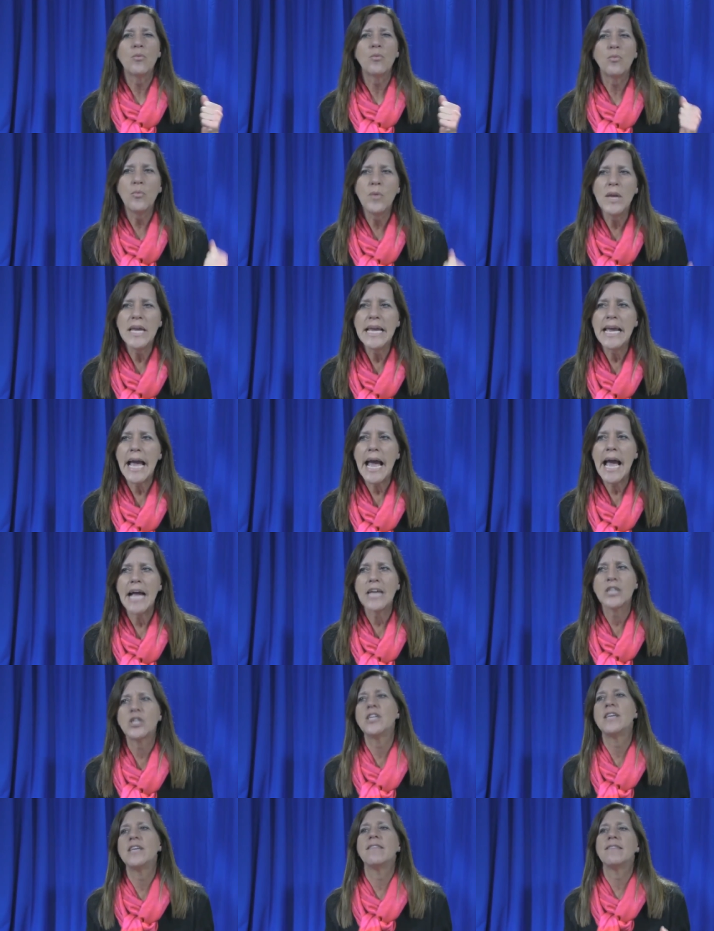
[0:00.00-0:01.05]

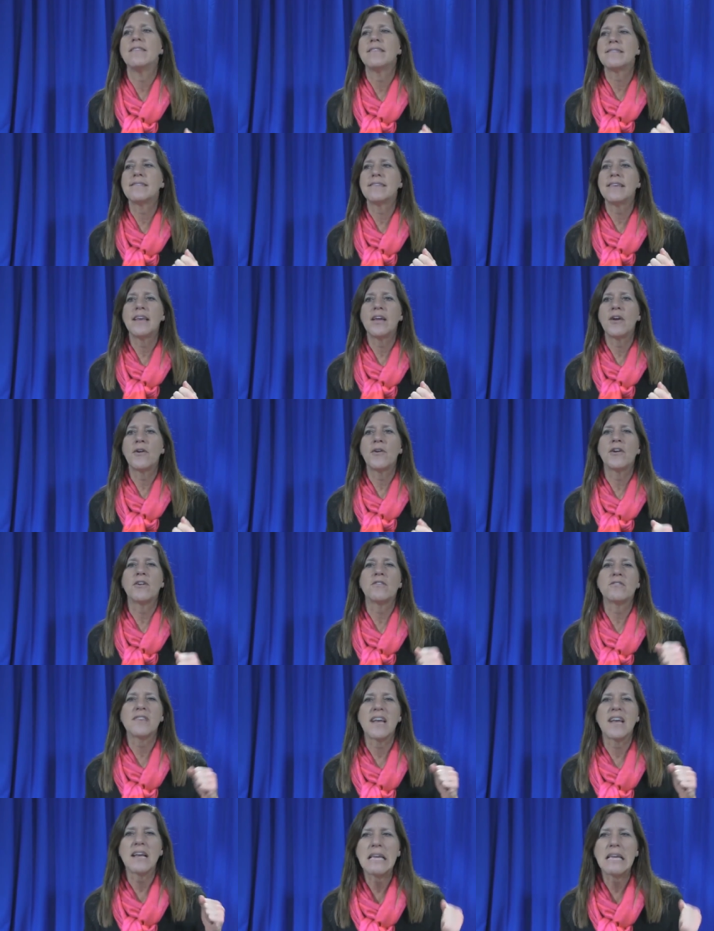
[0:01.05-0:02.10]
rehashing the
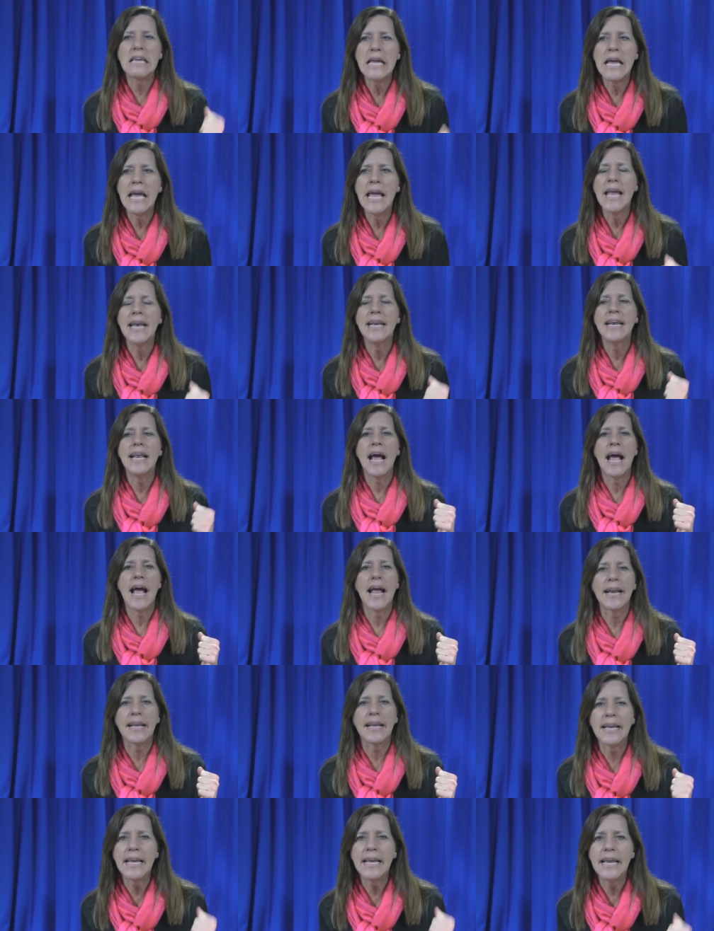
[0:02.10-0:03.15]
scenarios again
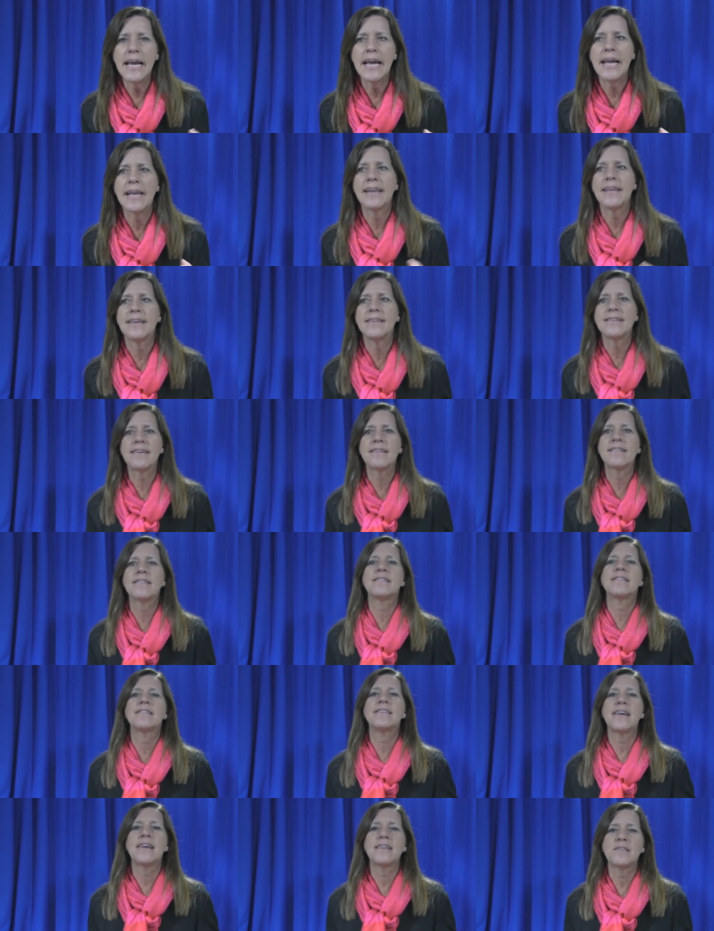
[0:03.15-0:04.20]
and again until the
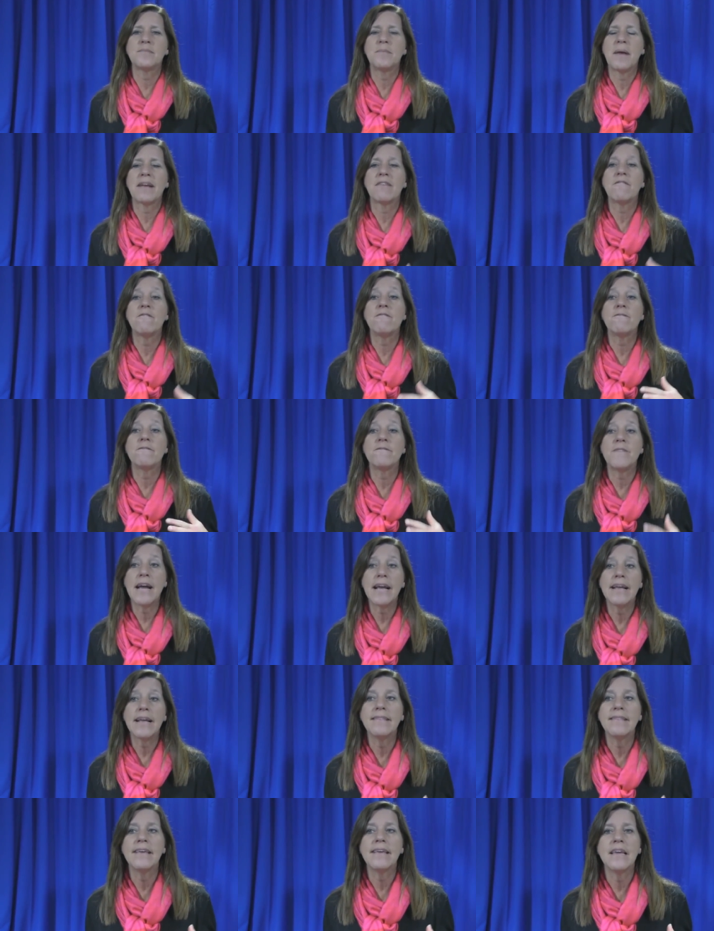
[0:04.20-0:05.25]
suspect
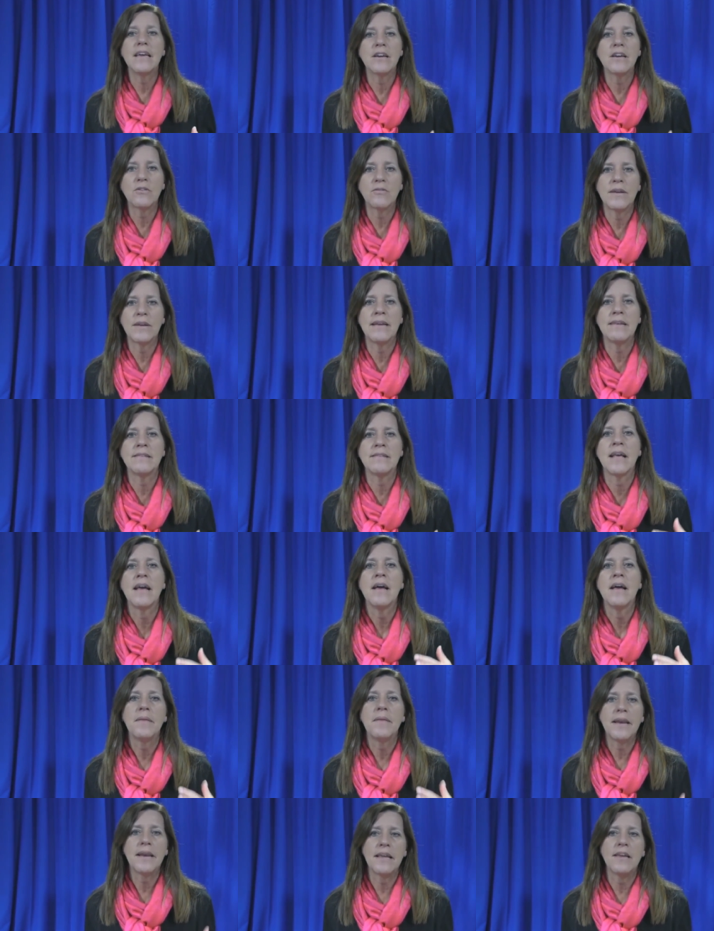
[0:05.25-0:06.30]
finally agrees
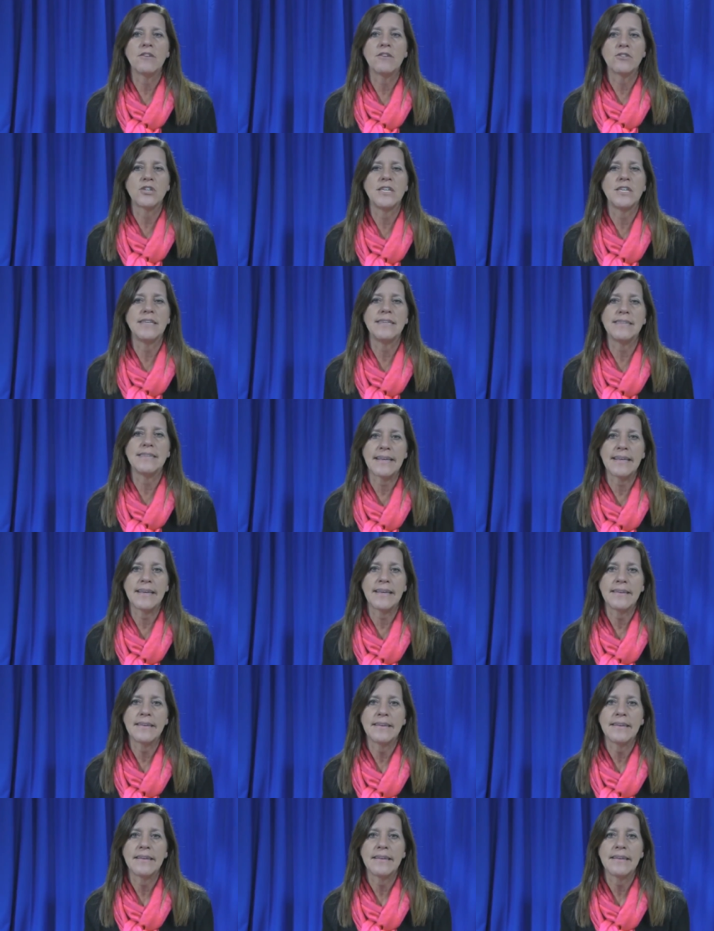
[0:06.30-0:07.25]
that he or she did it.